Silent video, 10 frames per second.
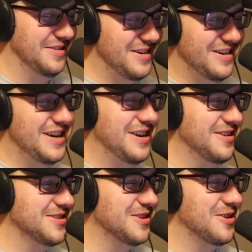all right,
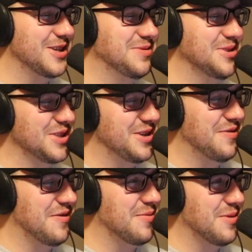here's the hardest music you've
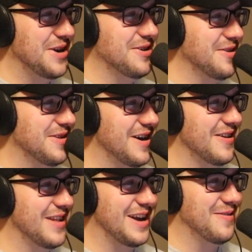ever played in your entire life.